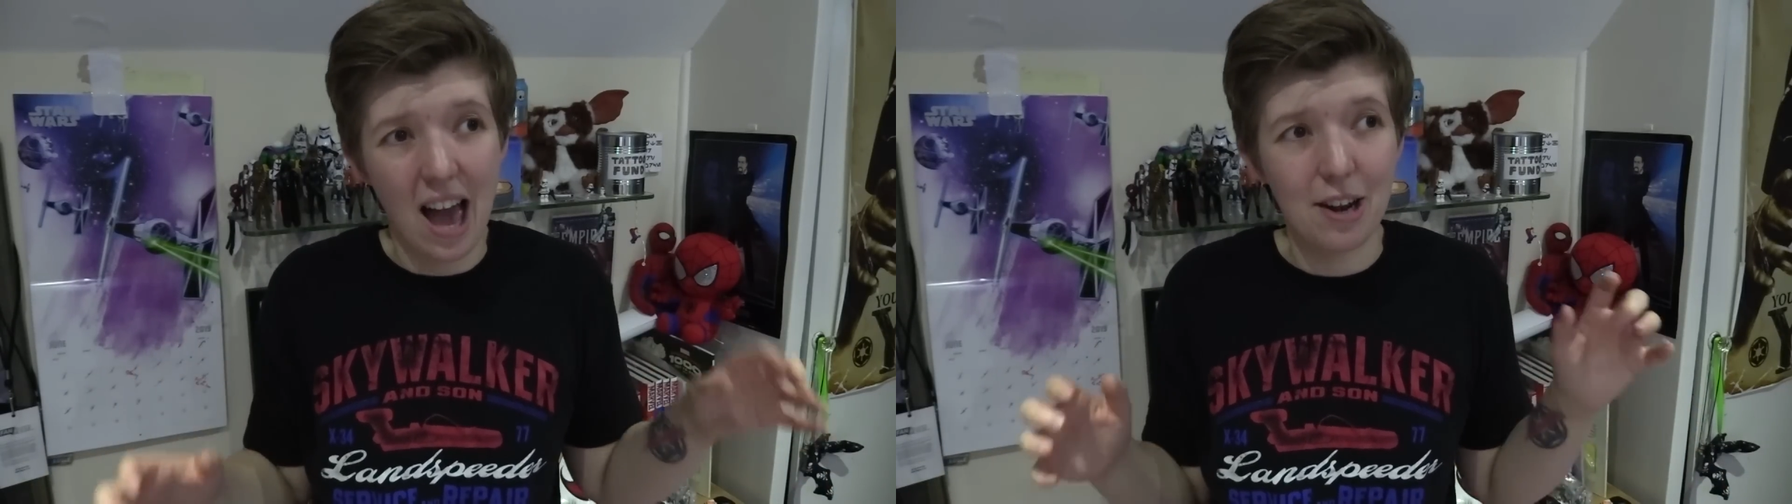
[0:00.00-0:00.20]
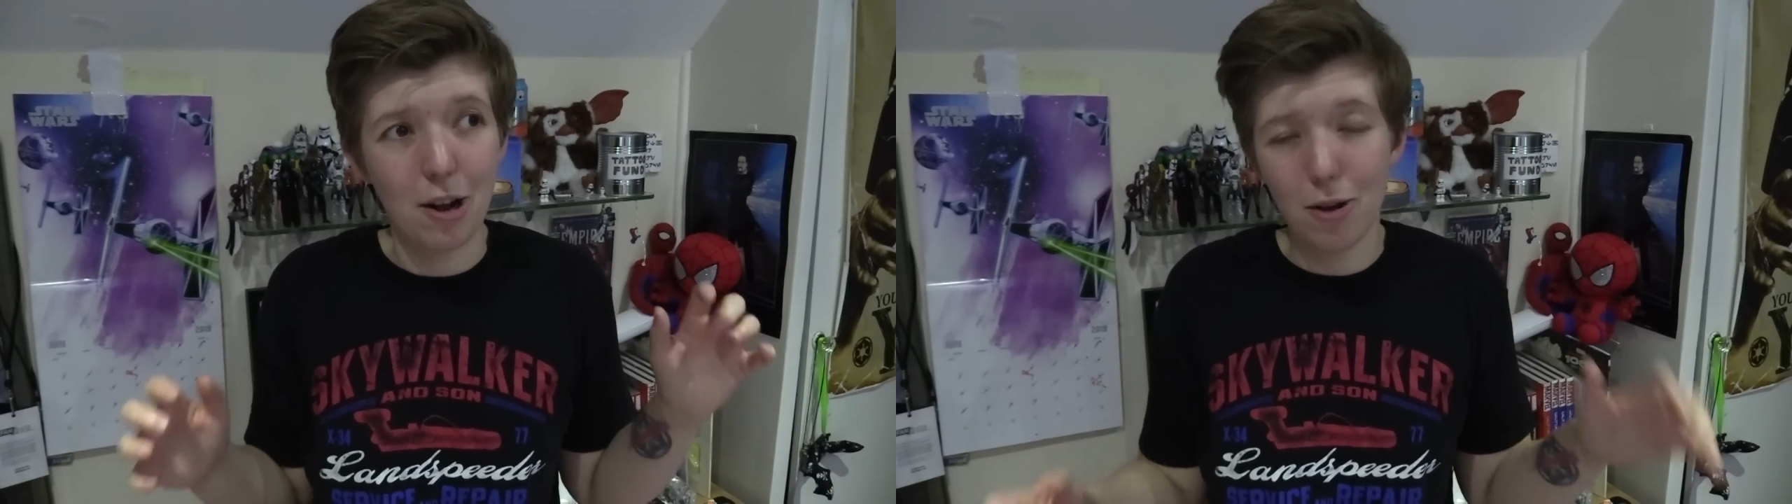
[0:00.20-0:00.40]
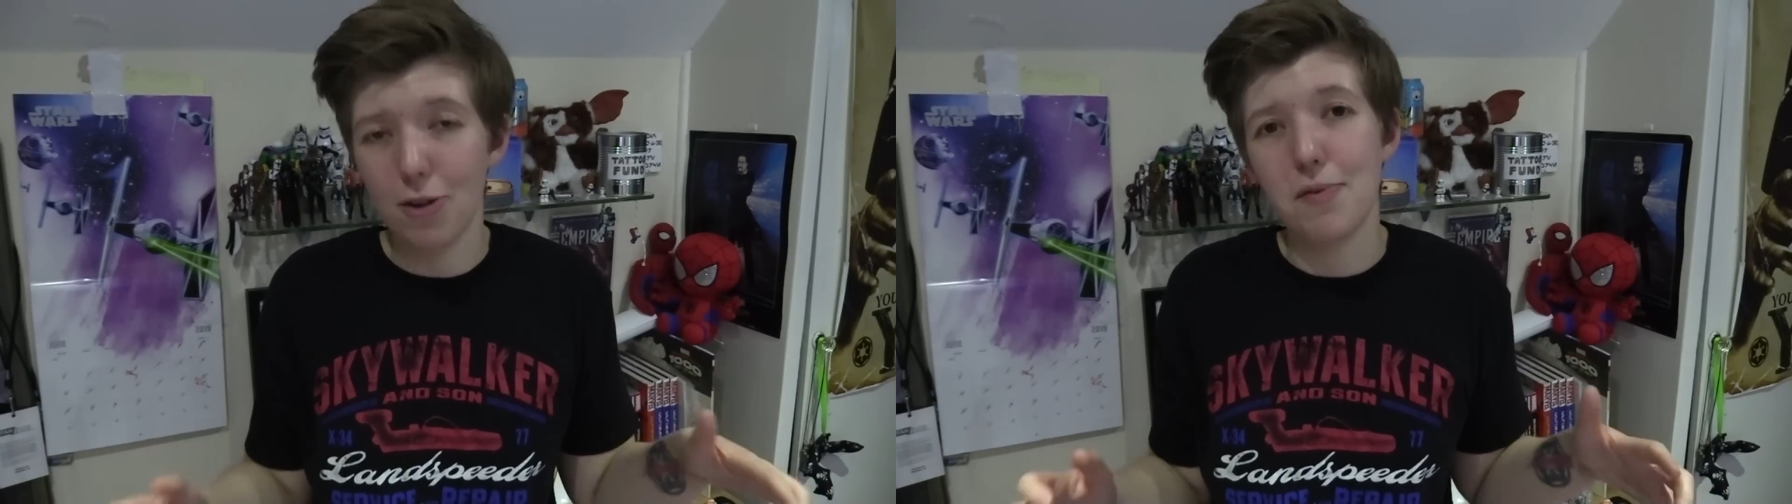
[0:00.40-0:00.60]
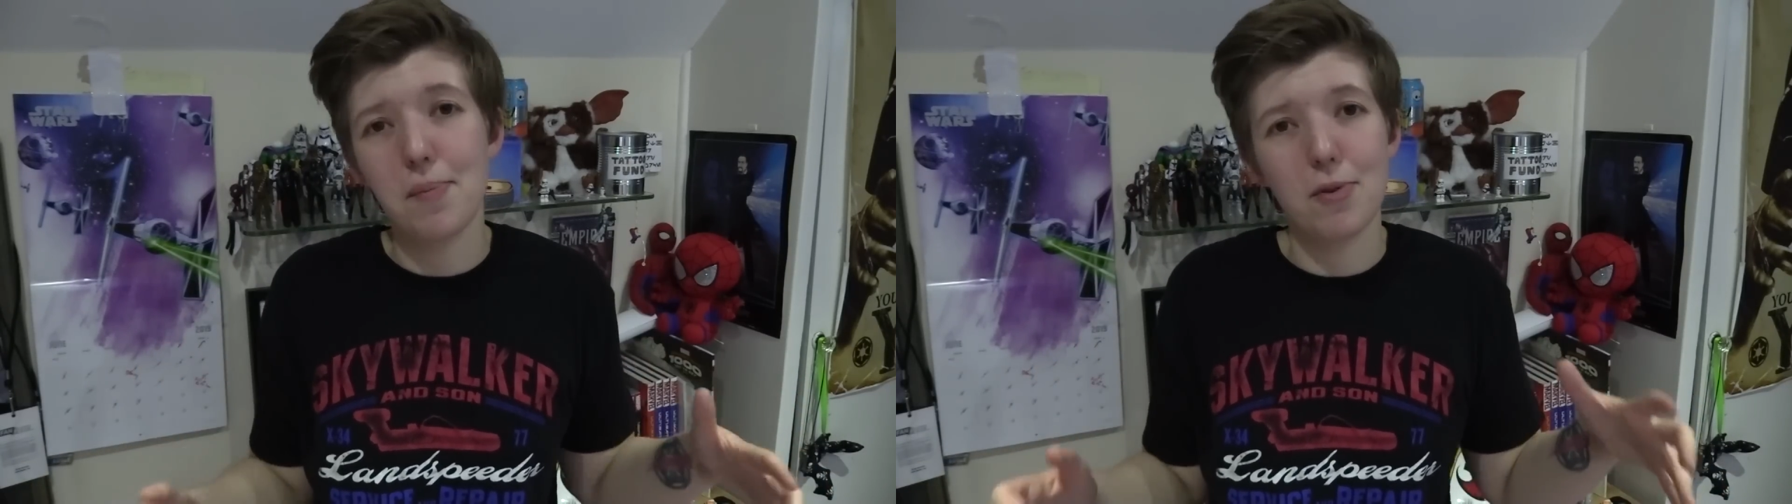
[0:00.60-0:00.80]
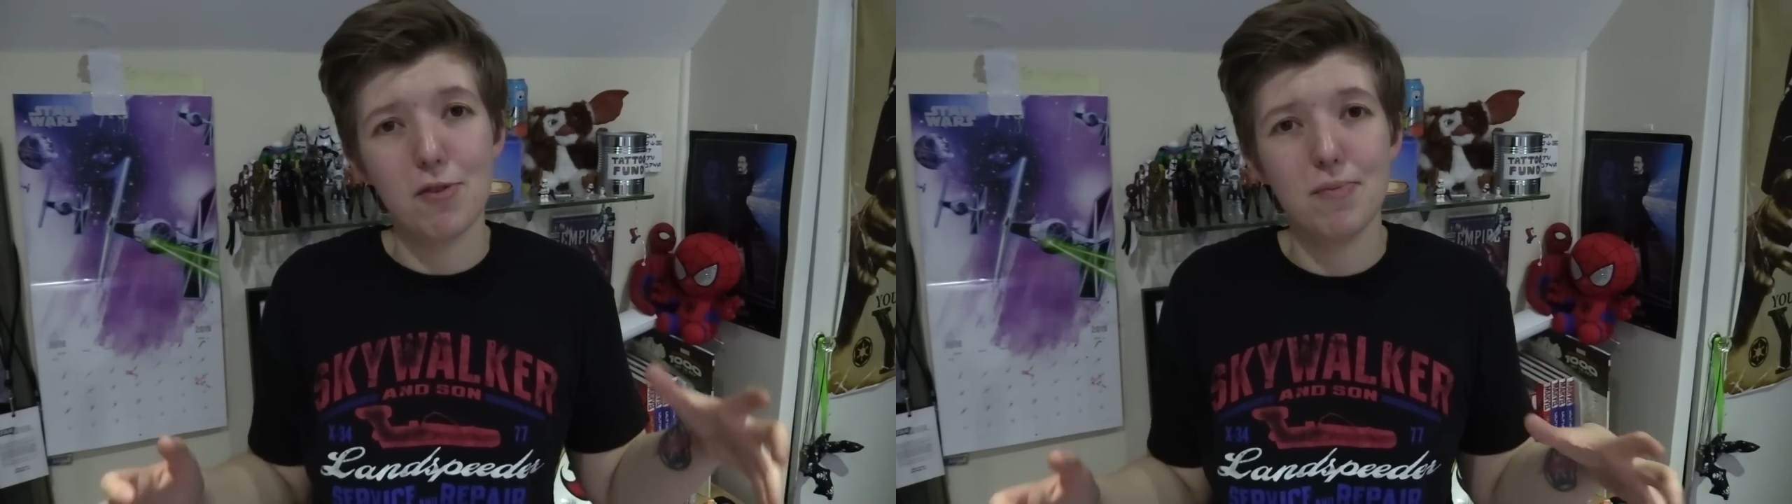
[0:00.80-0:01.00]
and a lot of
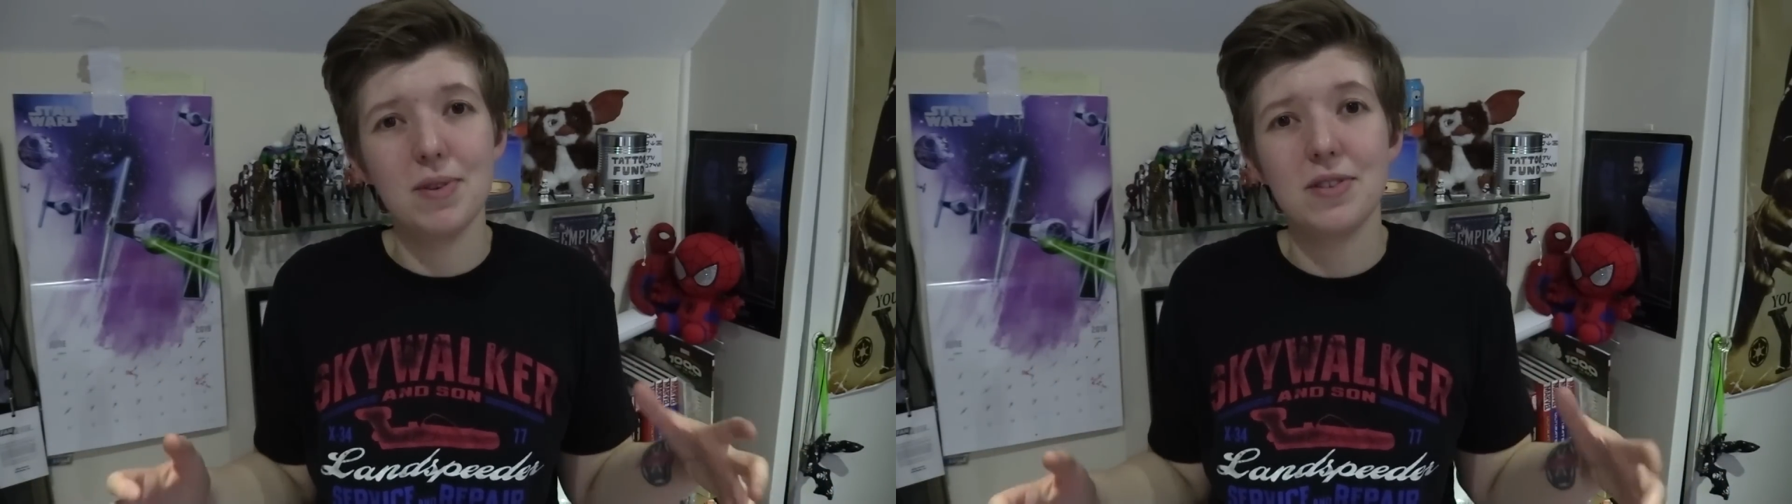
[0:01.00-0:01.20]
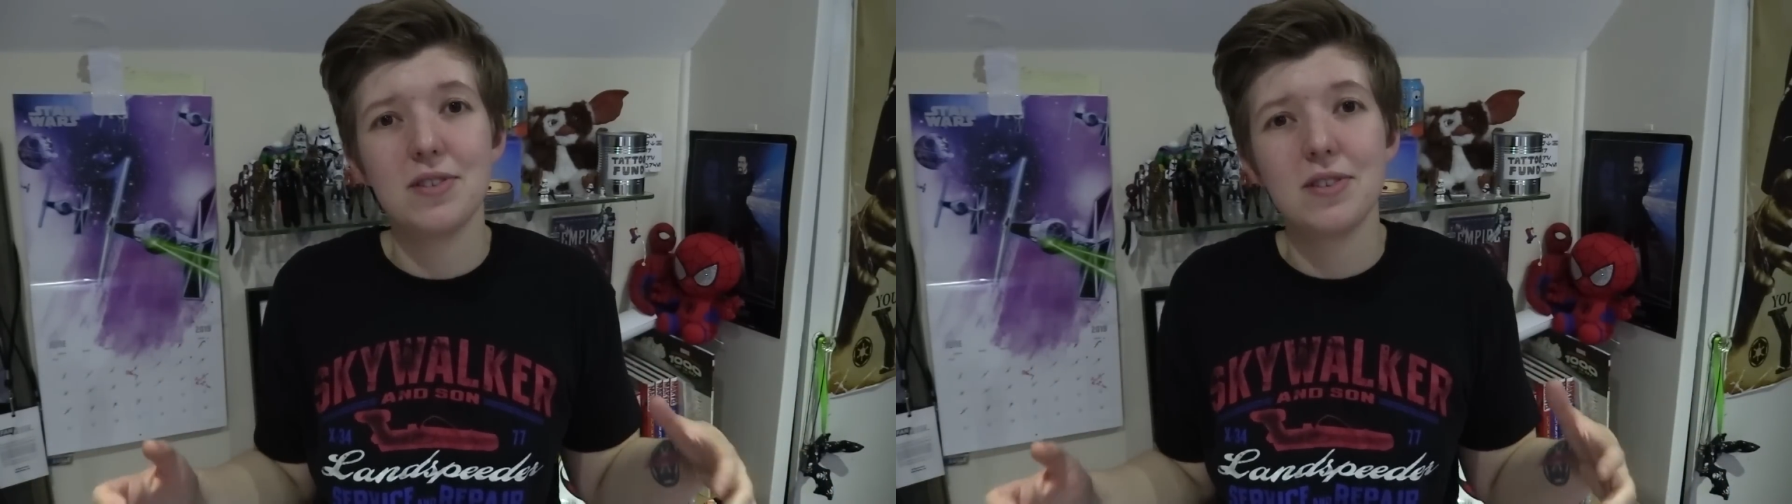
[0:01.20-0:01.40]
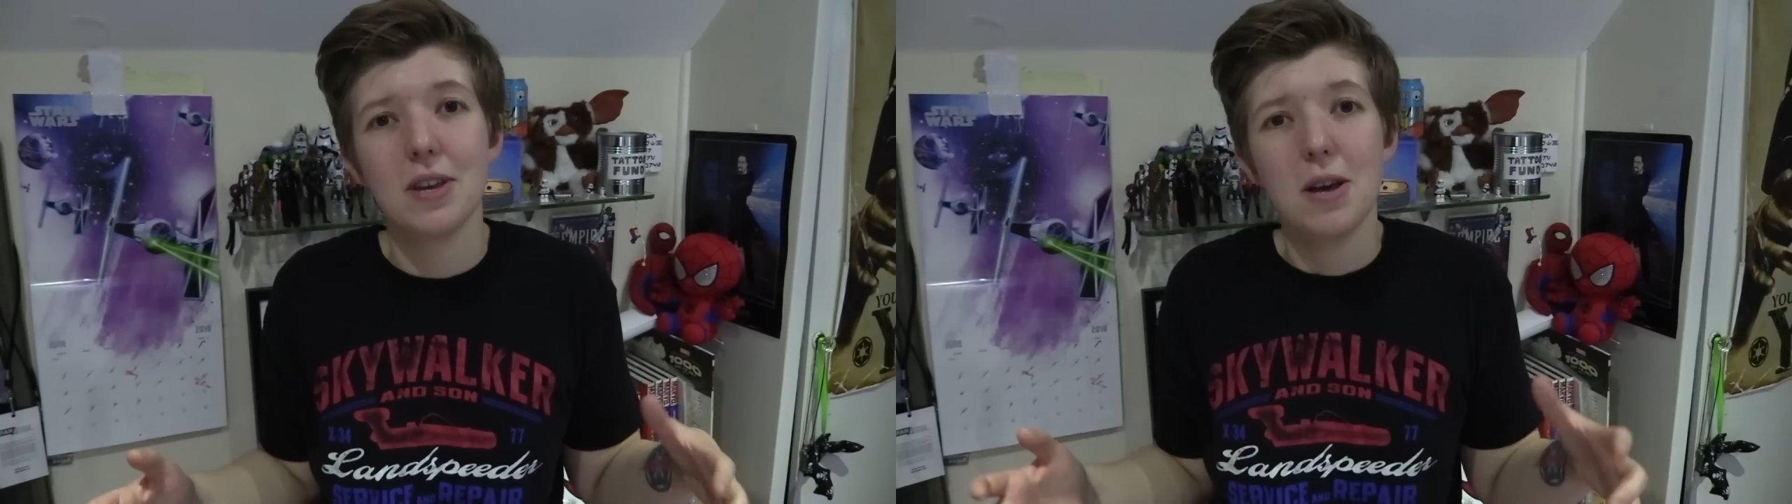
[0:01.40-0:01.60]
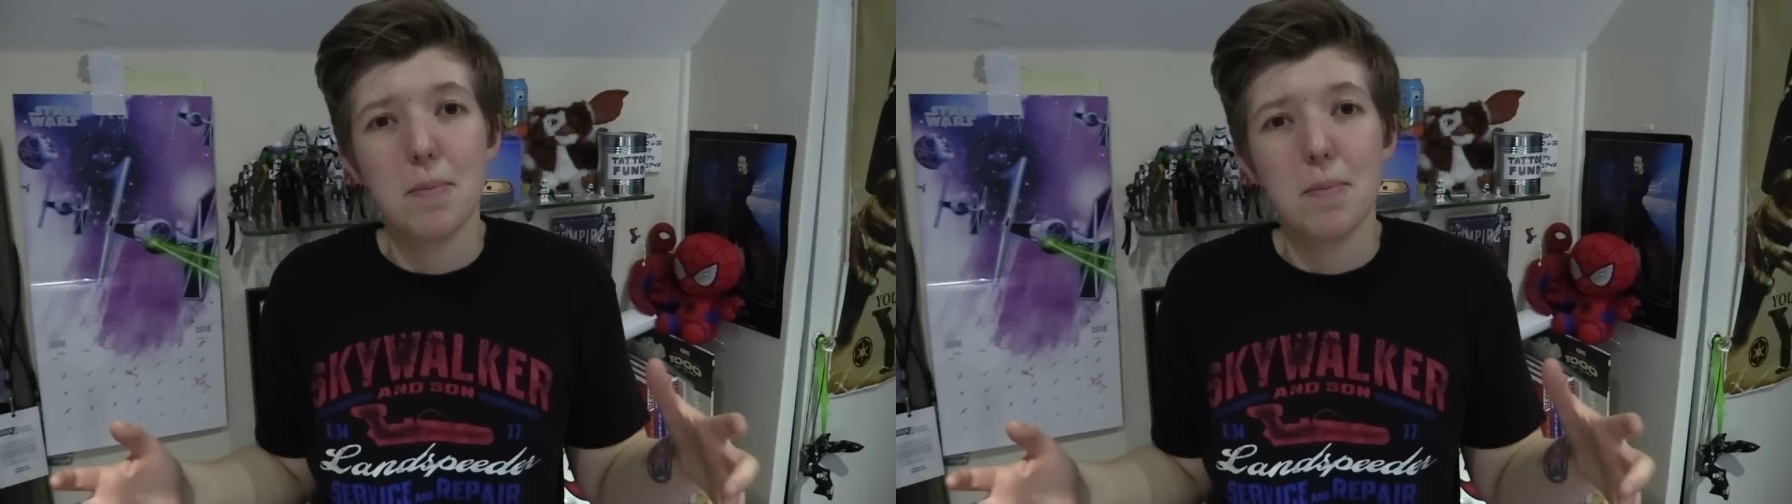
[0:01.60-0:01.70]
improvements